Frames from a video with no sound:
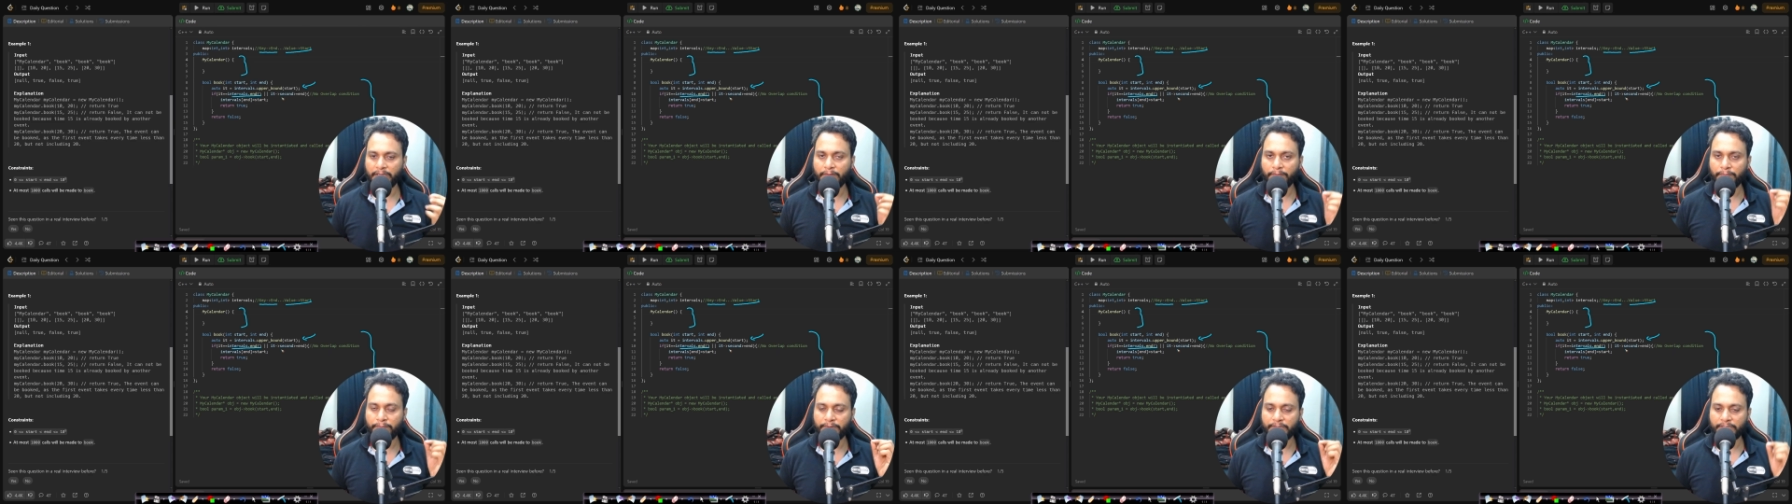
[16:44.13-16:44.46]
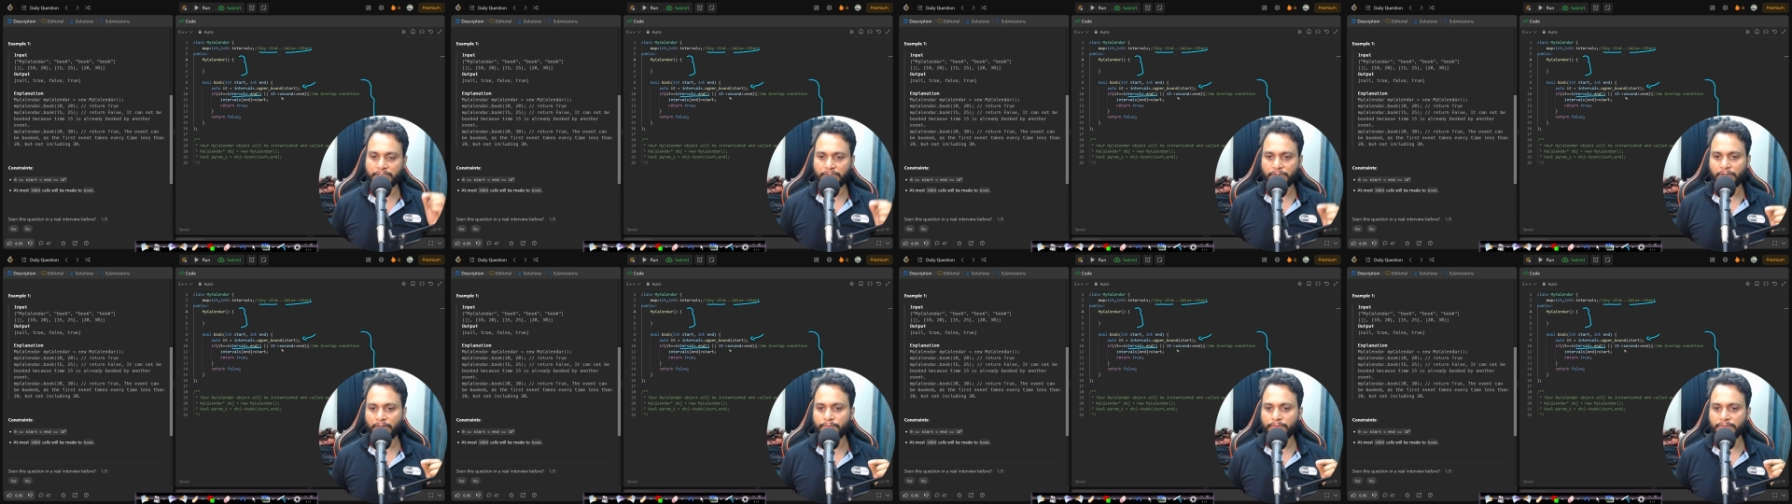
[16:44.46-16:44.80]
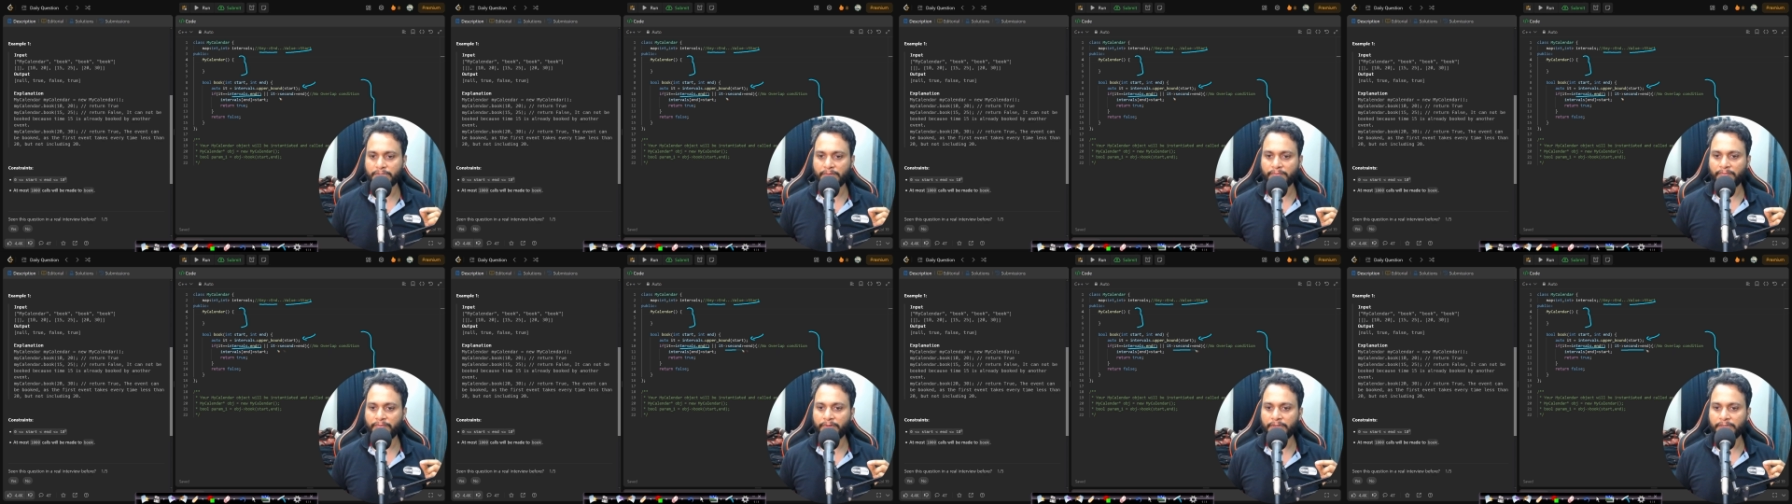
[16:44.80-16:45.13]
if we stop
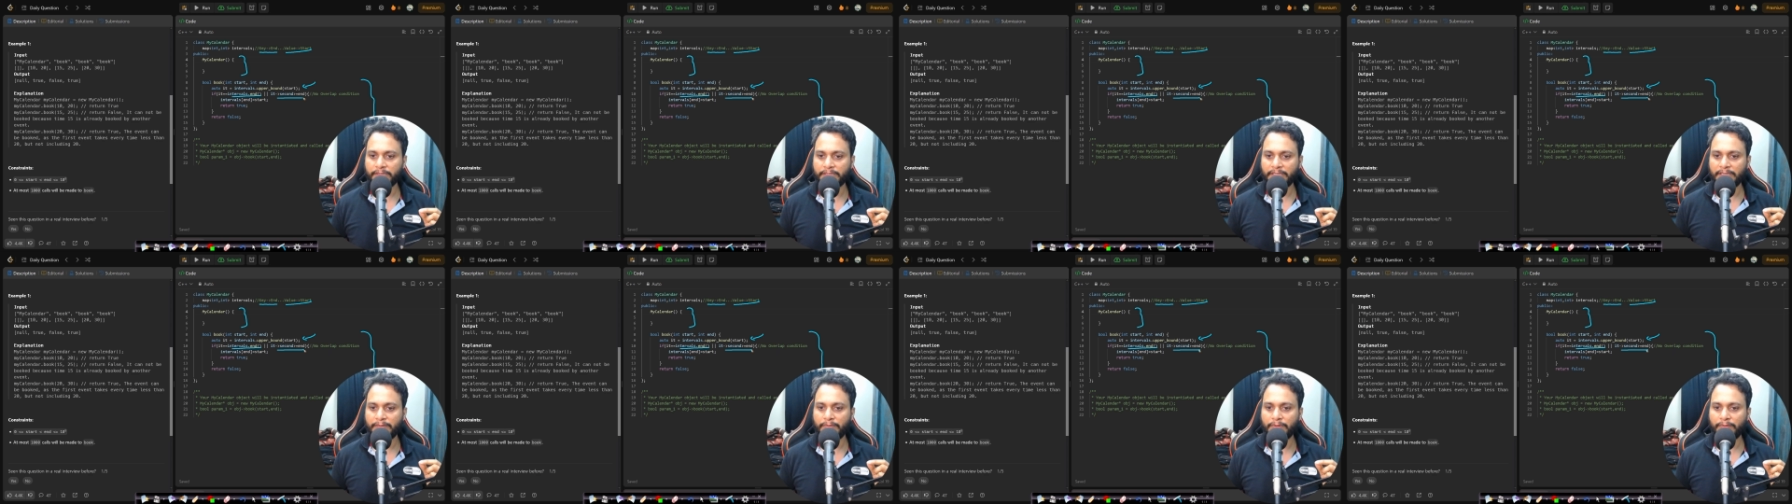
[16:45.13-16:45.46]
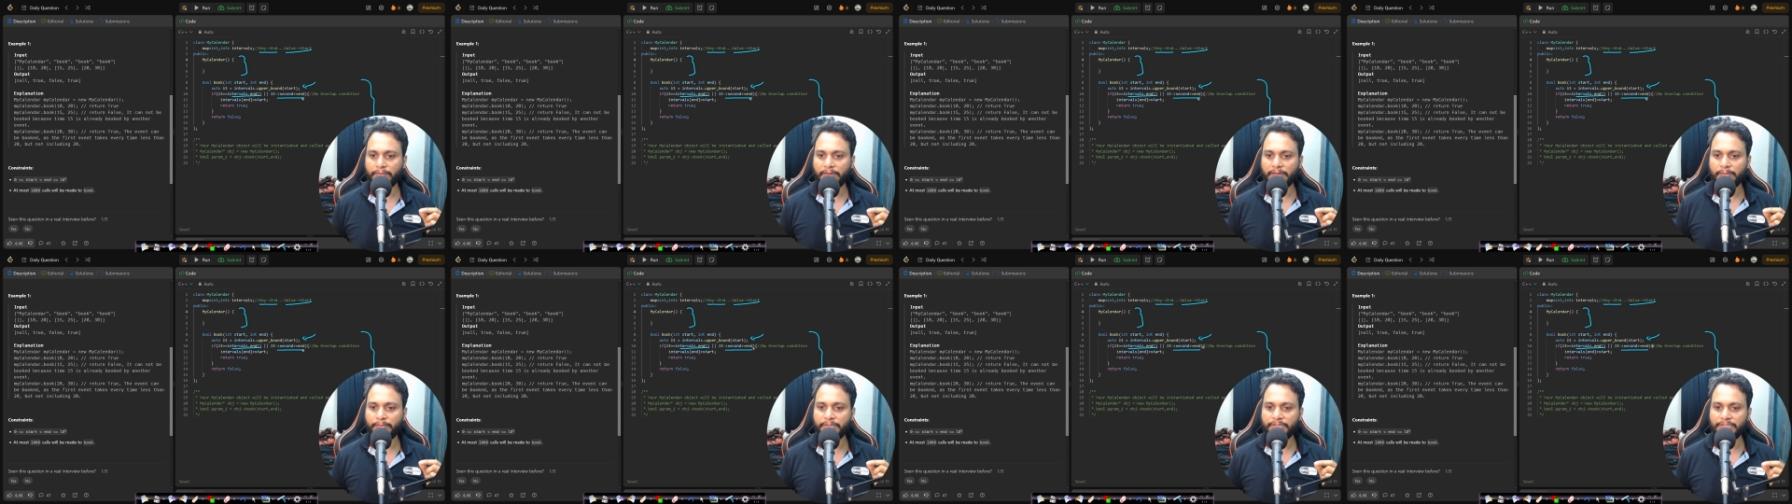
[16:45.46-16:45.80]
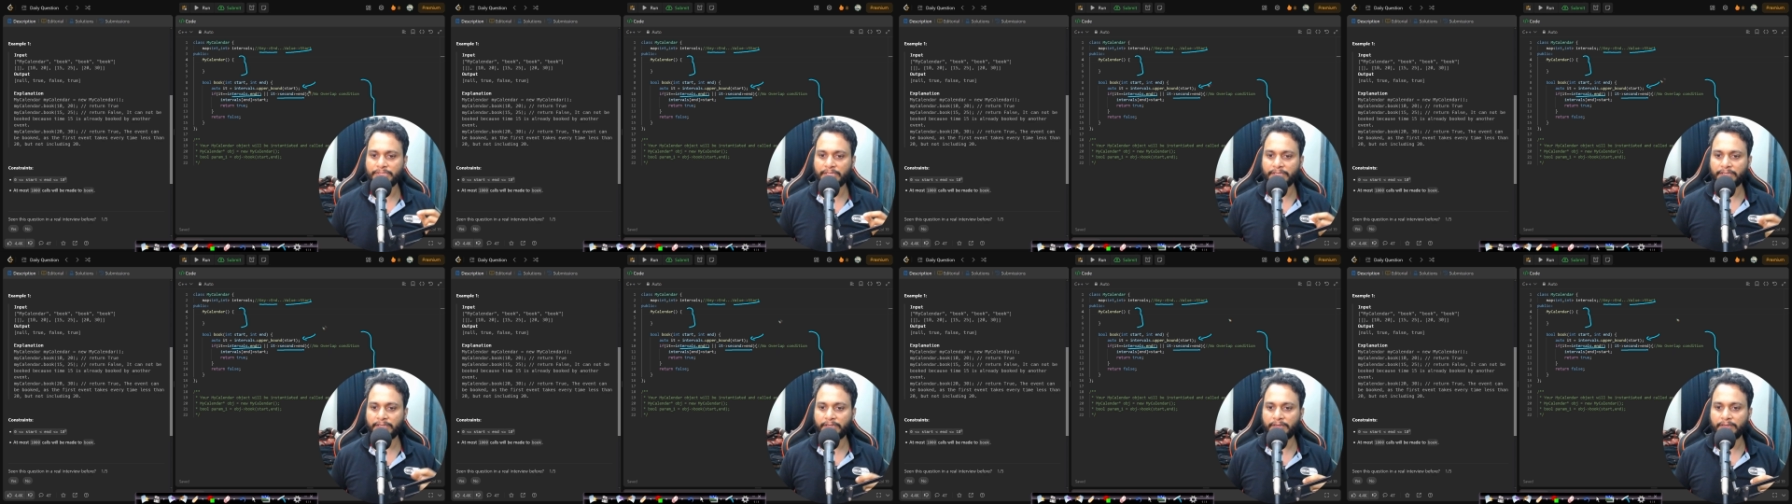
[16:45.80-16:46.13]
somewhere then we will be
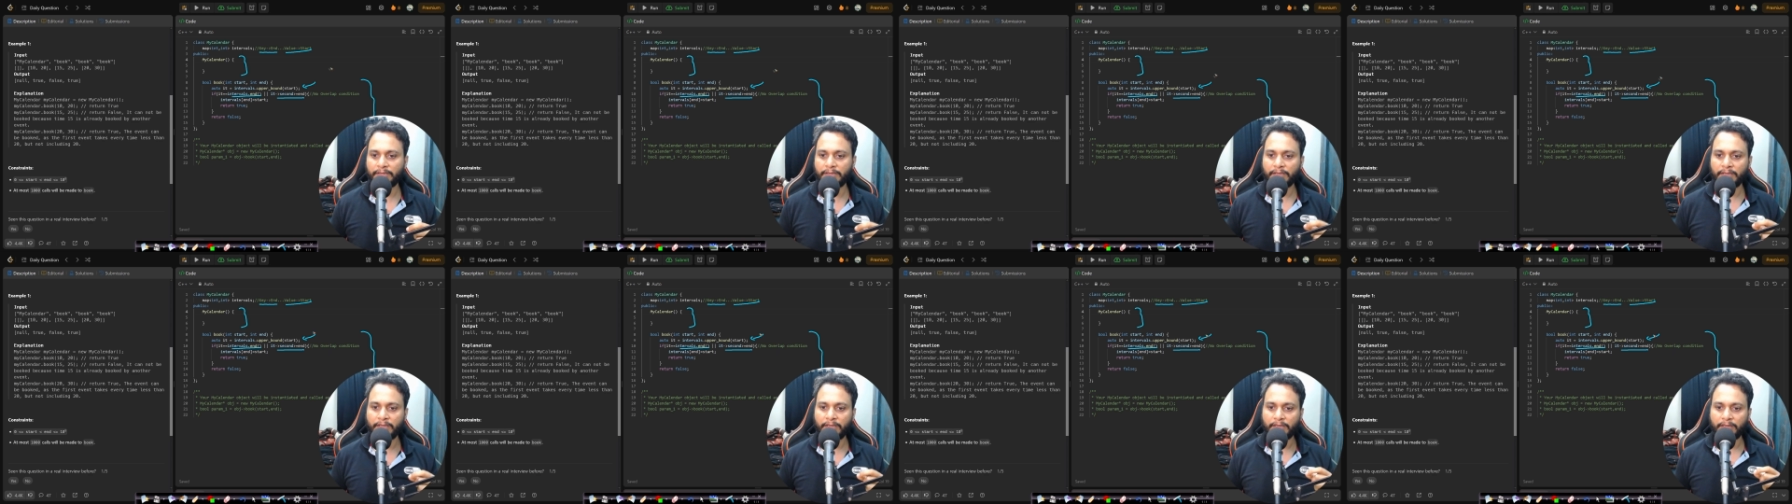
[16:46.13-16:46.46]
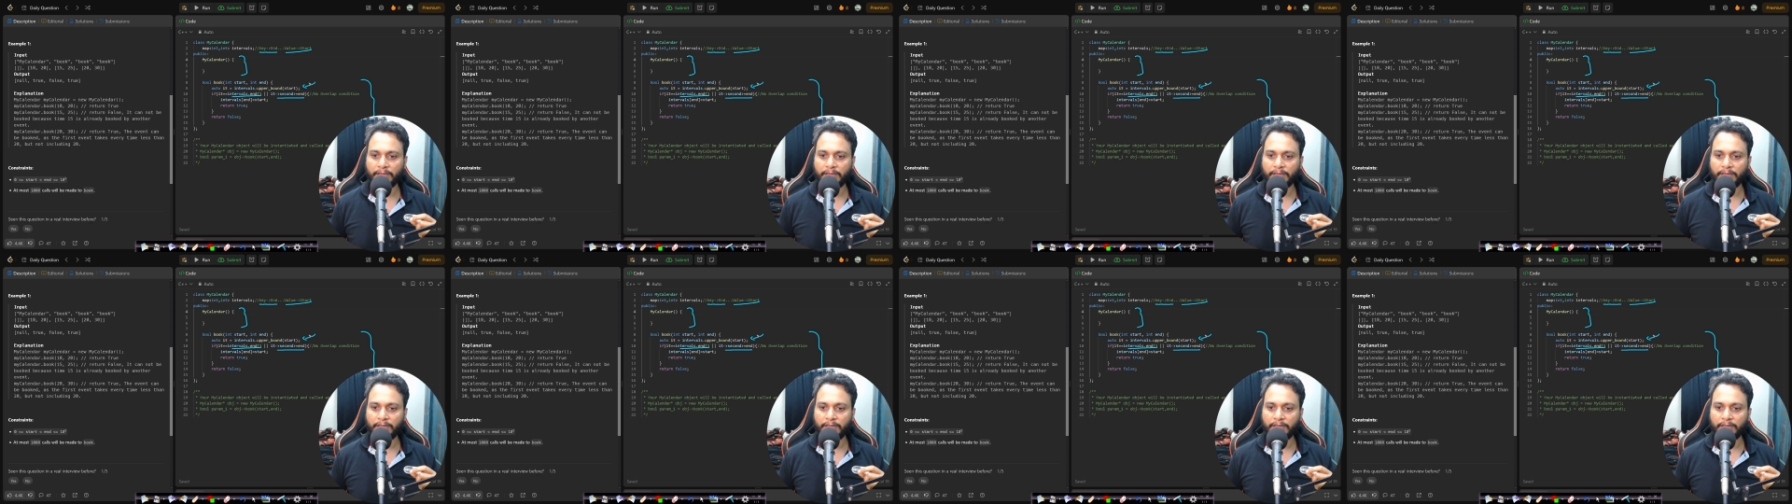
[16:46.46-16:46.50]
checking